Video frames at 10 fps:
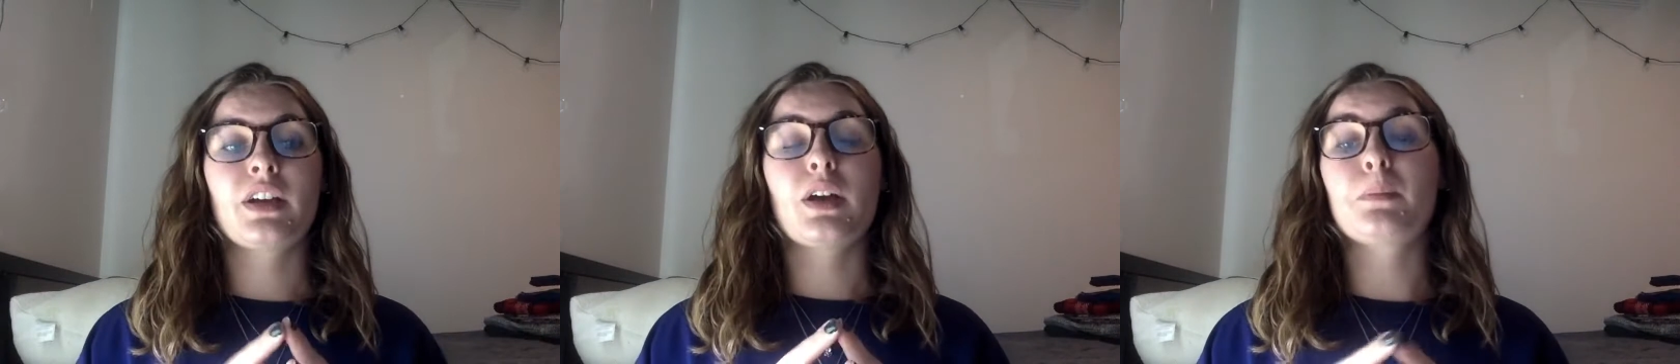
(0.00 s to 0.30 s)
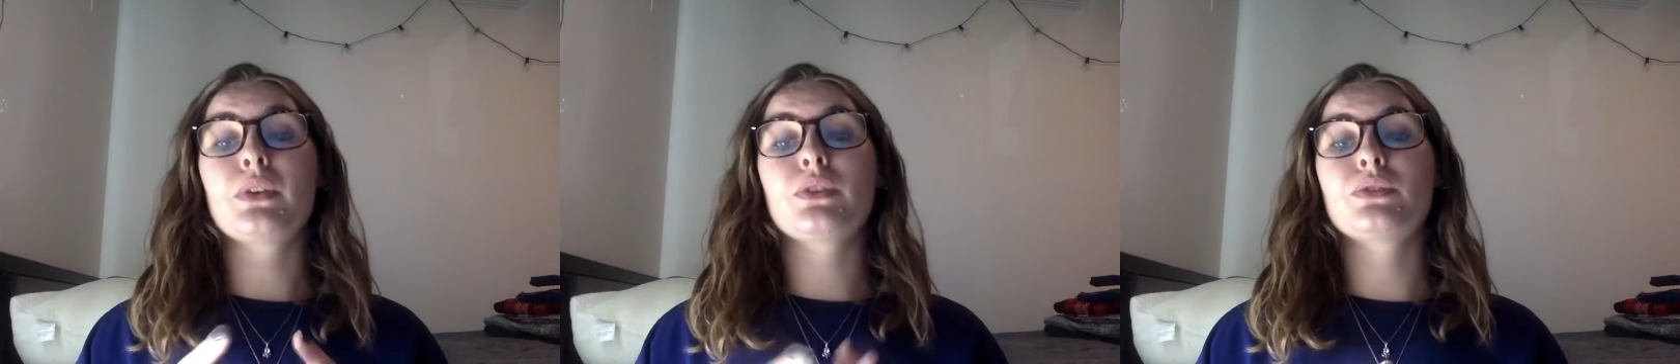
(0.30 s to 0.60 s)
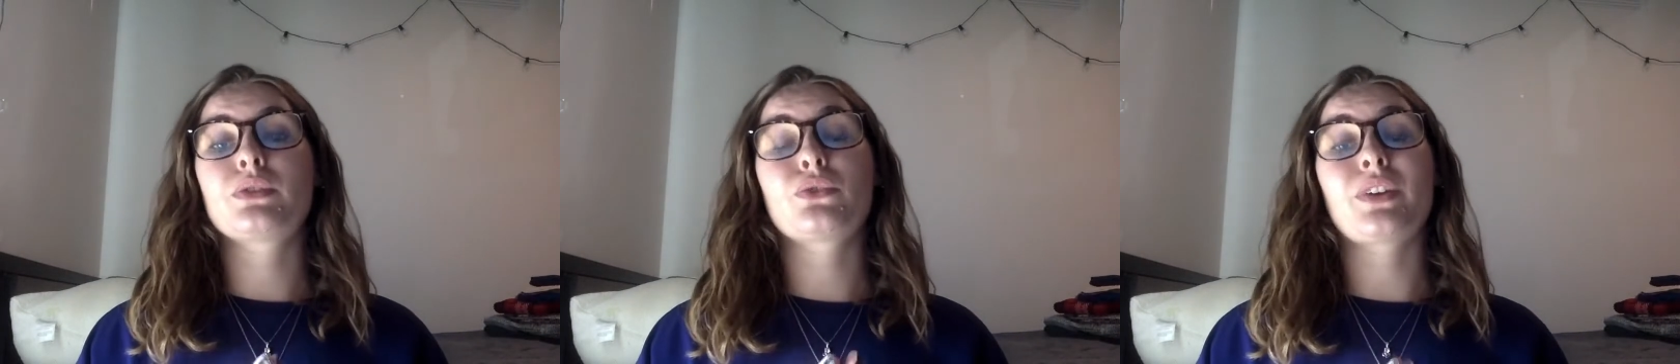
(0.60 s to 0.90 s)

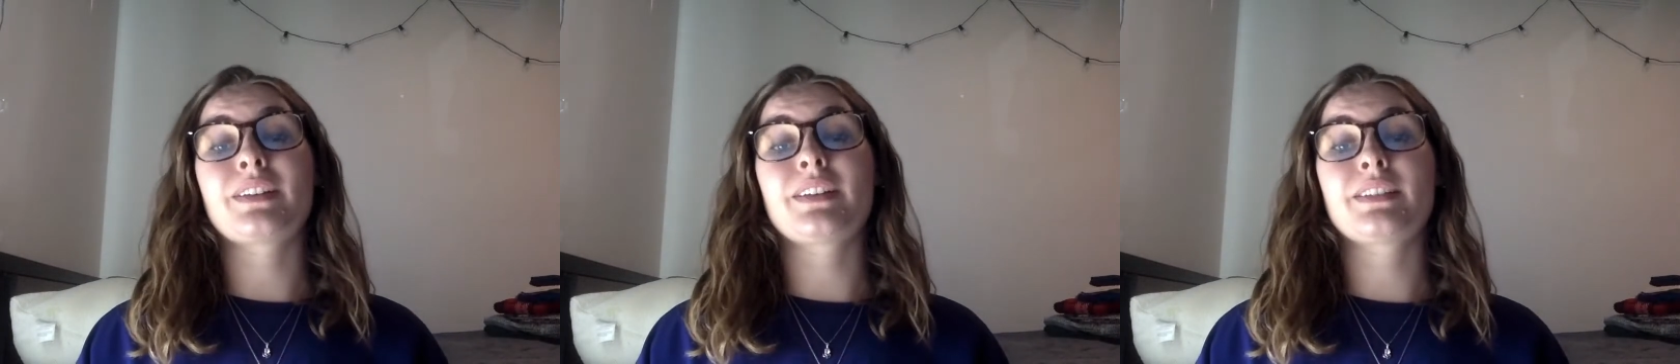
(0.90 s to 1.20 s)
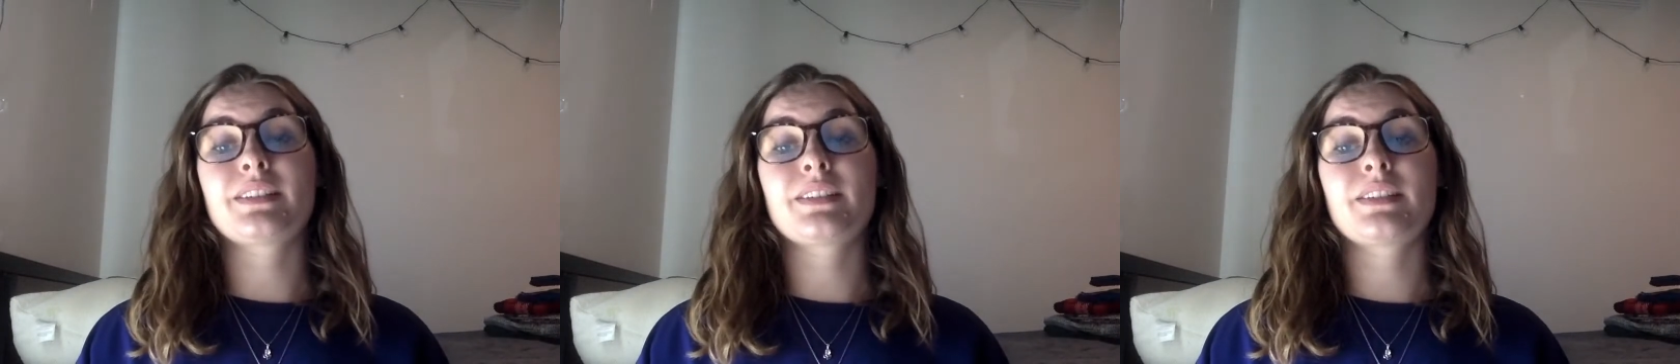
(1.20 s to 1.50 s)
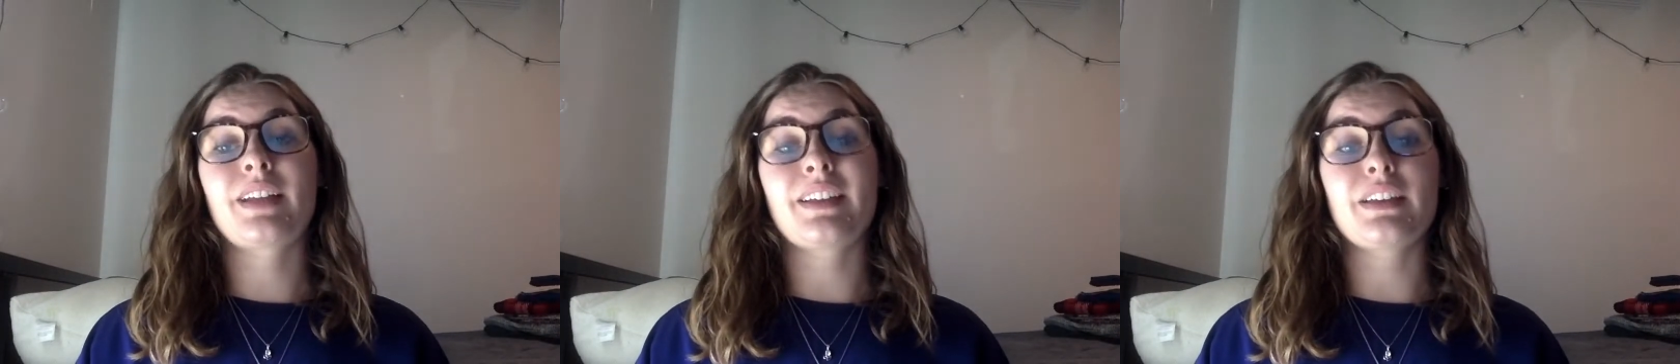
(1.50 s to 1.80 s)
abused, friendless,
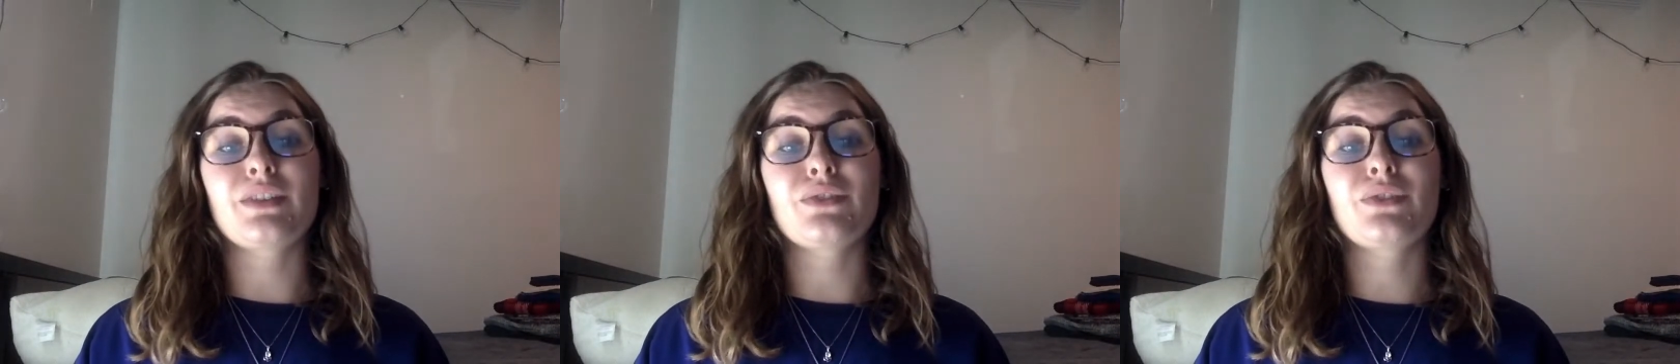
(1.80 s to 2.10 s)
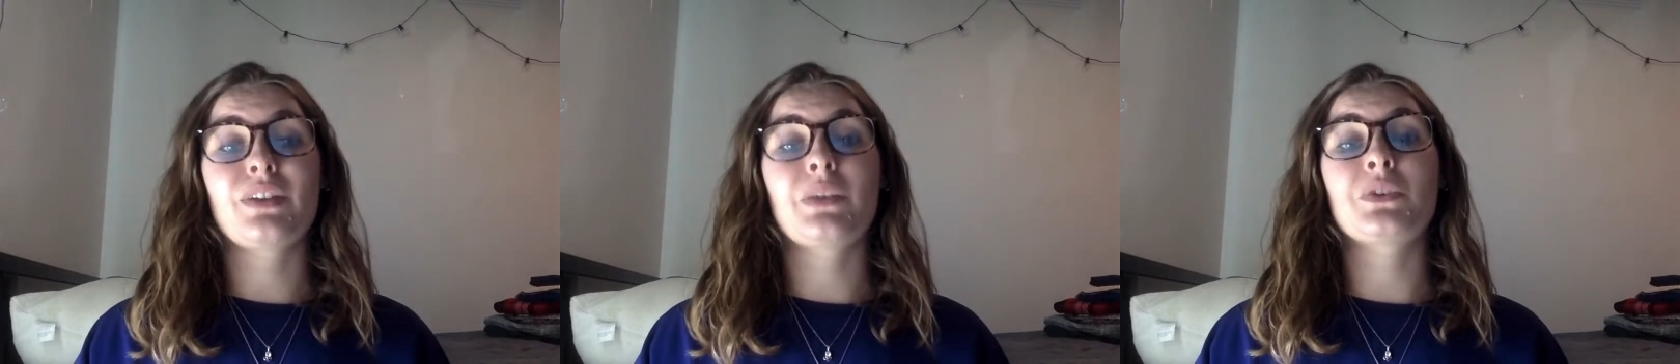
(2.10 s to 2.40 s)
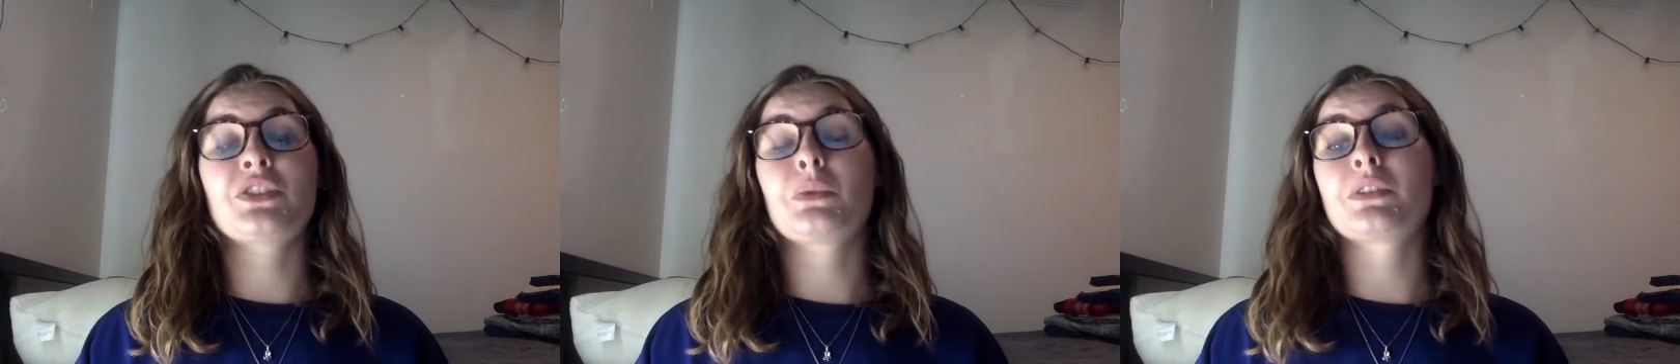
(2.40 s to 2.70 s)
naive, and when
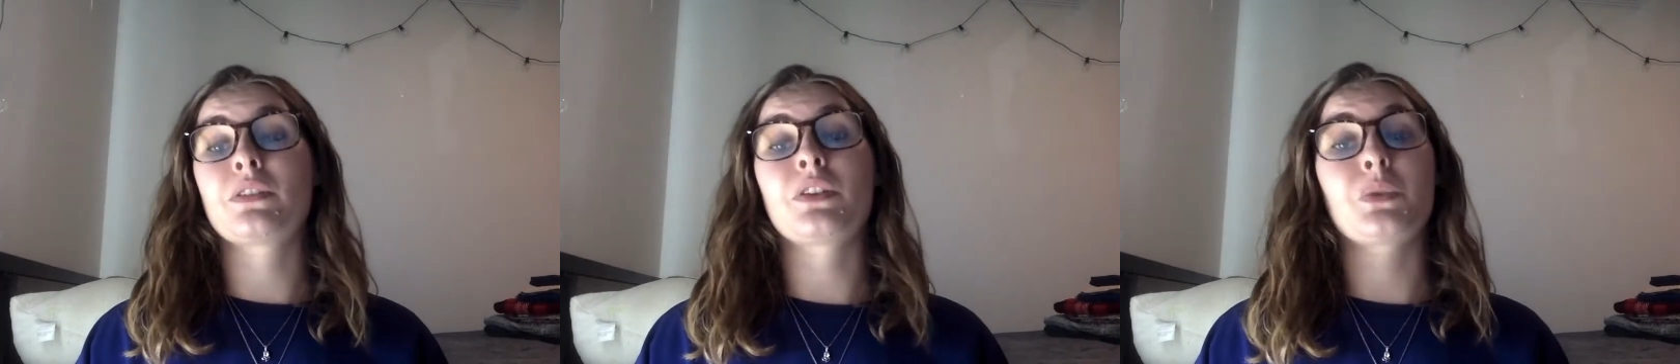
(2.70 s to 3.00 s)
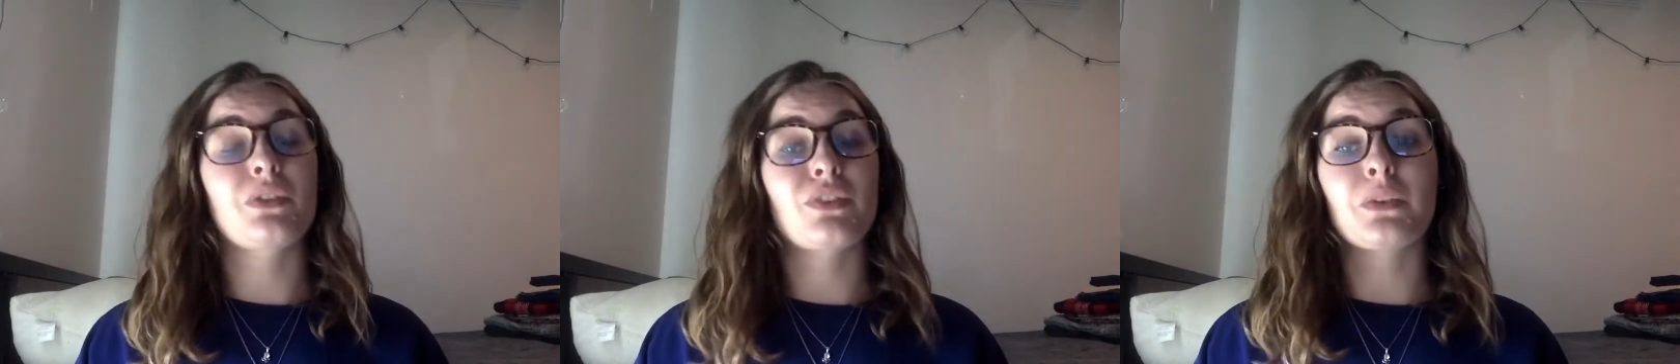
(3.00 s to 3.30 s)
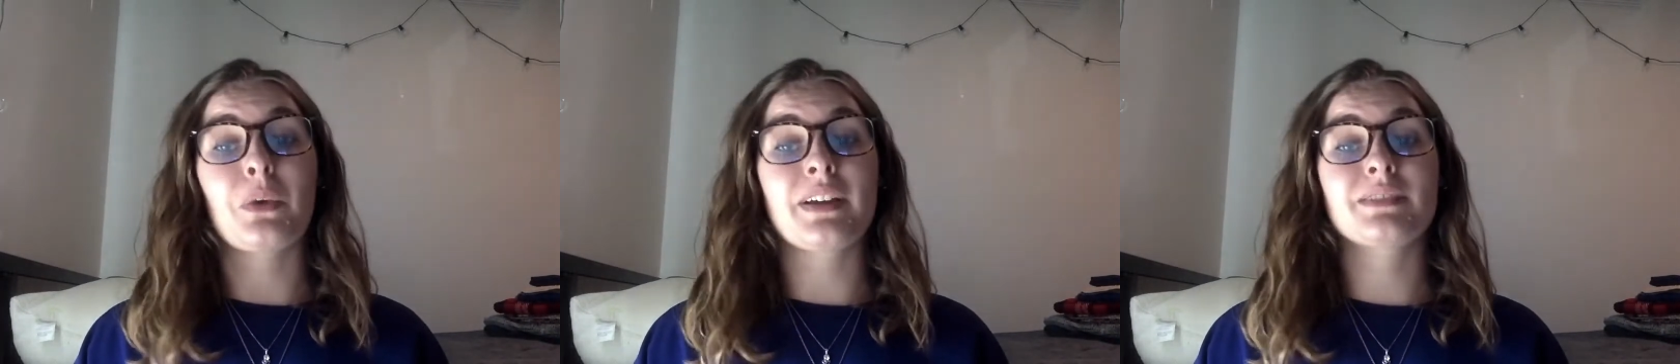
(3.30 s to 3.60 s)
she was alone with Fred
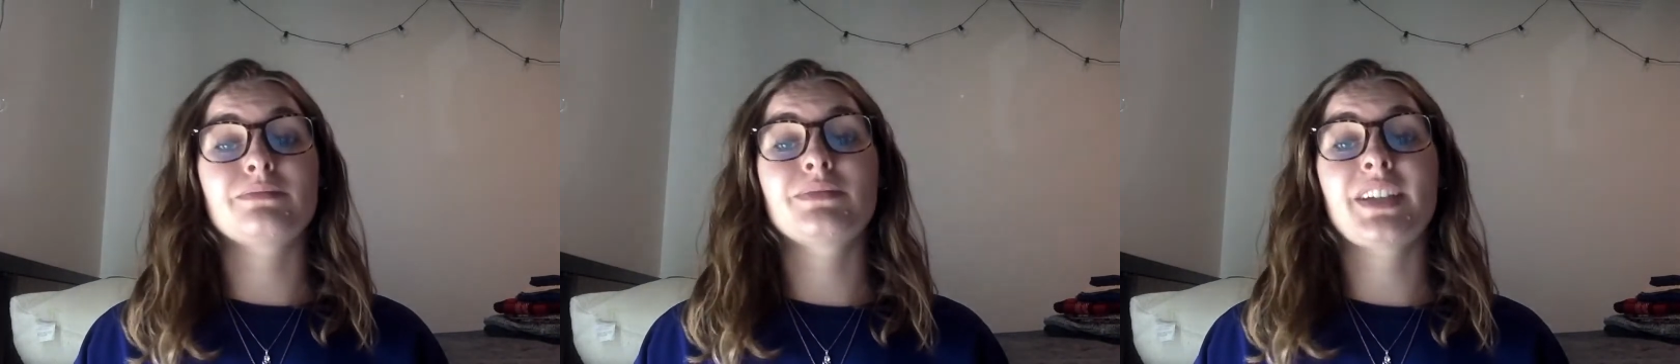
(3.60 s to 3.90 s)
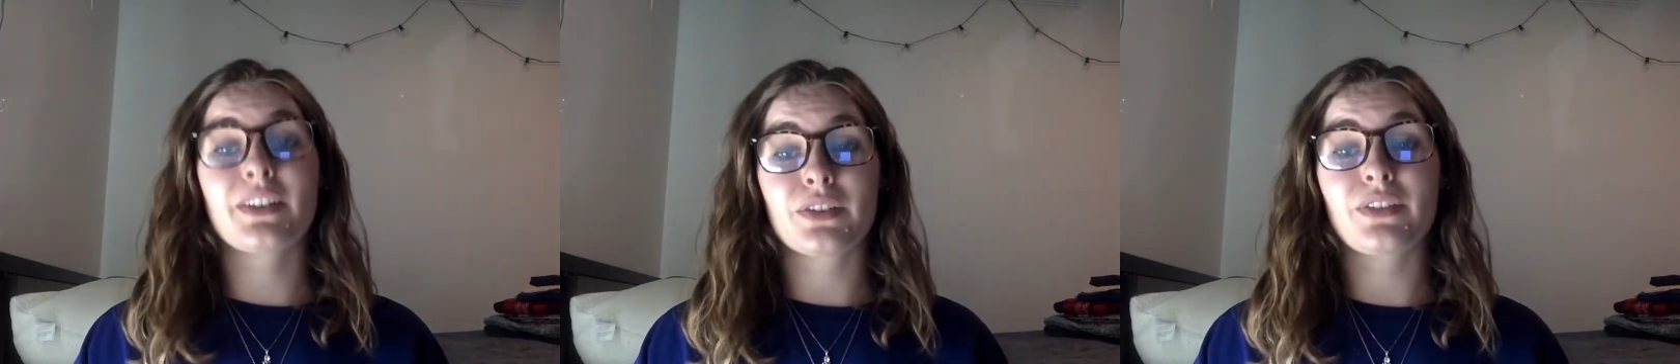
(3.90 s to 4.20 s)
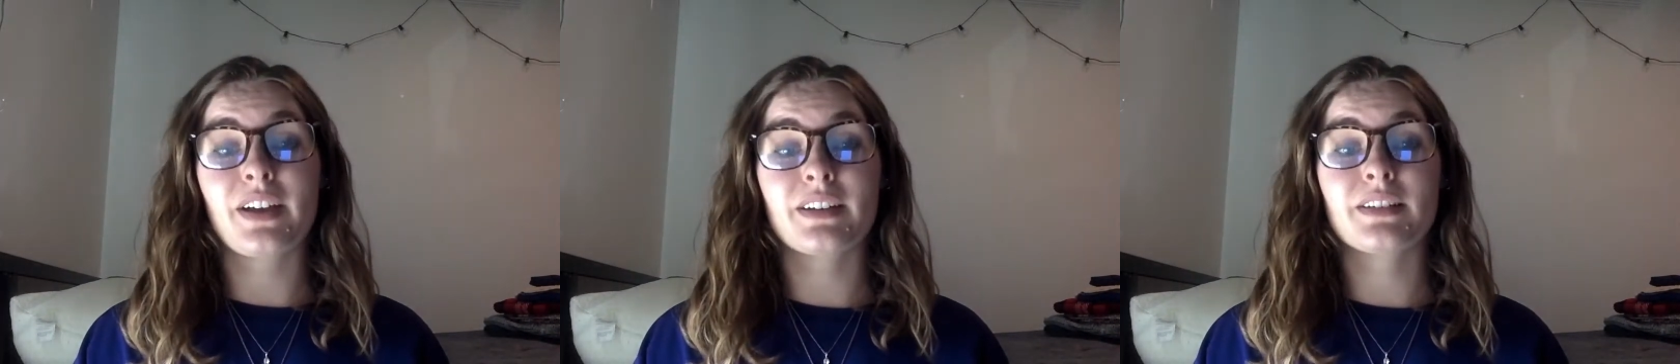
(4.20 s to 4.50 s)
White,
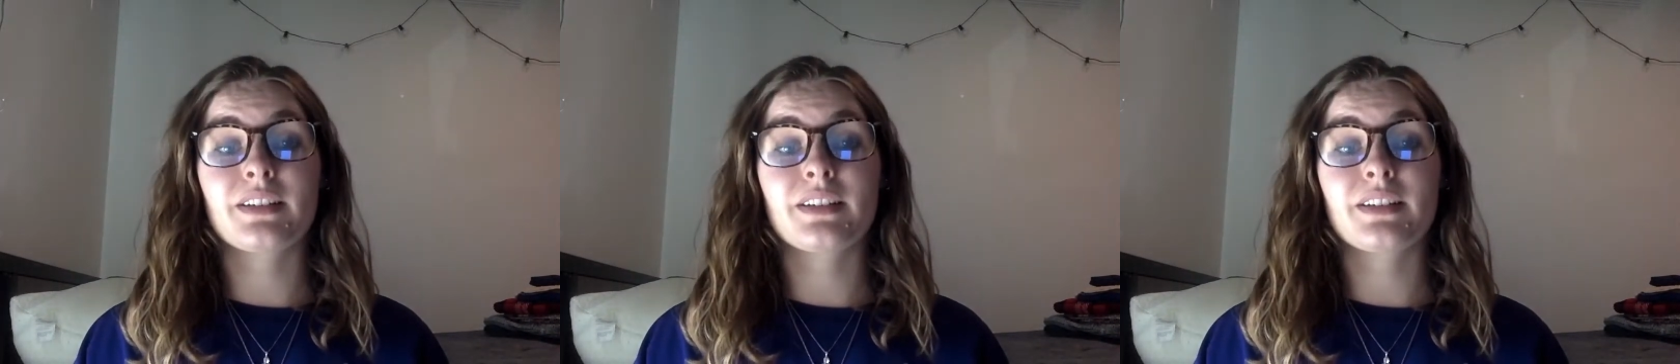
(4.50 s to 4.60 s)
terrified.